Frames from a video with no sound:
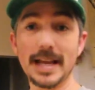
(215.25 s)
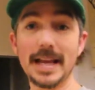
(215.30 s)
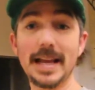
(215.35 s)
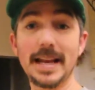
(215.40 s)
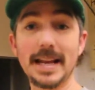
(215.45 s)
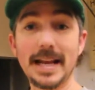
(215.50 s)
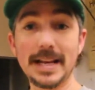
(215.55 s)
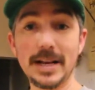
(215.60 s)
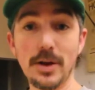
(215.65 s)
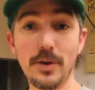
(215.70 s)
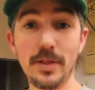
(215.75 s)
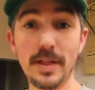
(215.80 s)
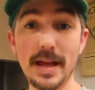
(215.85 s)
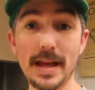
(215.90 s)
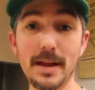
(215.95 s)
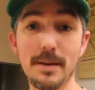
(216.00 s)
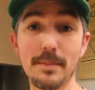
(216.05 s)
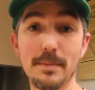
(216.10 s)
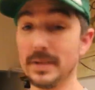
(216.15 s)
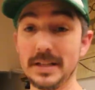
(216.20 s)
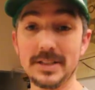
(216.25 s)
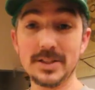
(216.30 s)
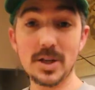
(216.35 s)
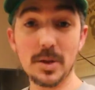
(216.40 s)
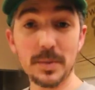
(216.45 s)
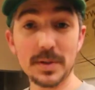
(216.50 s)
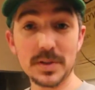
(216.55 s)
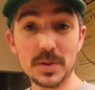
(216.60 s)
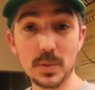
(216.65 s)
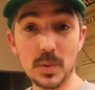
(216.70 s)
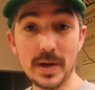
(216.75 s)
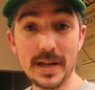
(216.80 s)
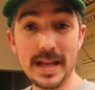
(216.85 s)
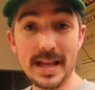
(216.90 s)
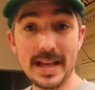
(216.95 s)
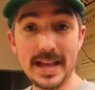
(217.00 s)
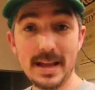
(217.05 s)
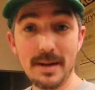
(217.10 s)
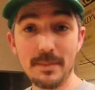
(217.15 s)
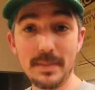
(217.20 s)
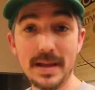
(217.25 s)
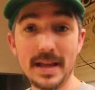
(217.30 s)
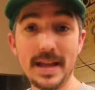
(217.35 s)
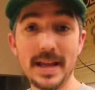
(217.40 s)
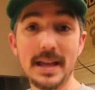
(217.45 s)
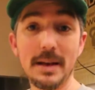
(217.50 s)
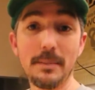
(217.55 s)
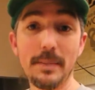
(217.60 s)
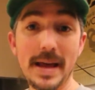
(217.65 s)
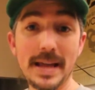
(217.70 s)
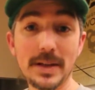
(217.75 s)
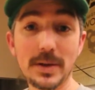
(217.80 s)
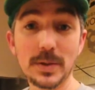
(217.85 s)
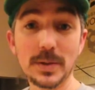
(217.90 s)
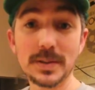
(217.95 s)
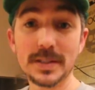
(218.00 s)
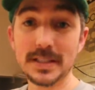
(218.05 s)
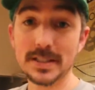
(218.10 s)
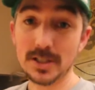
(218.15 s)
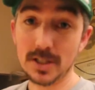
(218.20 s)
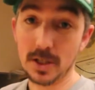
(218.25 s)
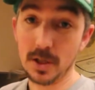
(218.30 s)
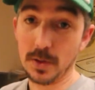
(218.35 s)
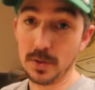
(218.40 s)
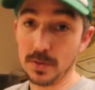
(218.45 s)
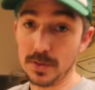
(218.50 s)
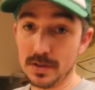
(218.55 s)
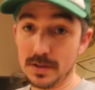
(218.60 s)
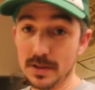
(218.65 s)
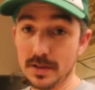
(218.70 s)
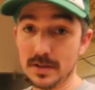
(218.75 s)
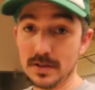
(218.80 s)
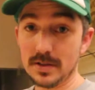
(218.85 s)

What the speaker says: and I know that, but it's almost 1 a.m. and Michael's is closed.